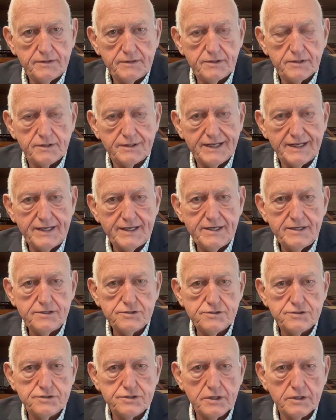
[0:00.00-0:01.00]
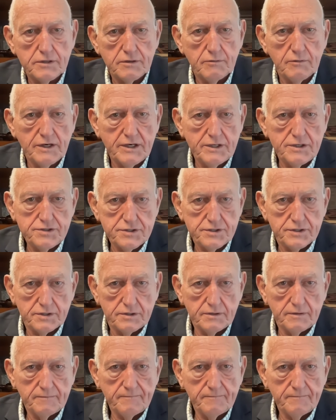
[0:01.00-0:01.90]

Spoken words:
today's generation